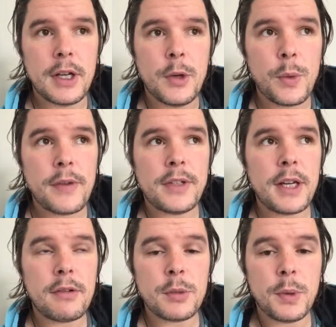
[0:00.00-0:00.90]
We have to take
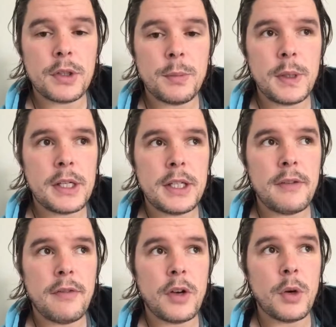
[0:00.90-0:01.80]
responsibility
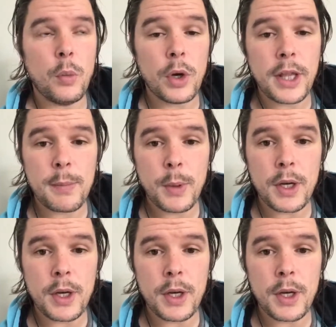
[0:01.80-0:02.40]
for what they put